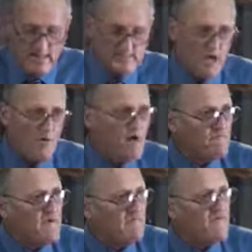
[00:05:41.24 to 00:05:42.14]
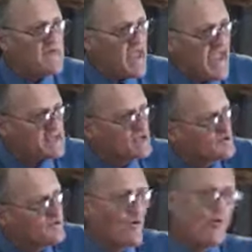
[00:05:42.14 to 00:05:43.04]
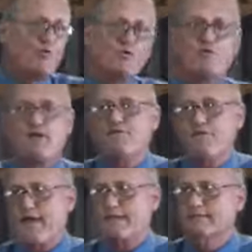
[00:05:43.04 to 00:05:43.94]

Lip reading: So often the extraordinary things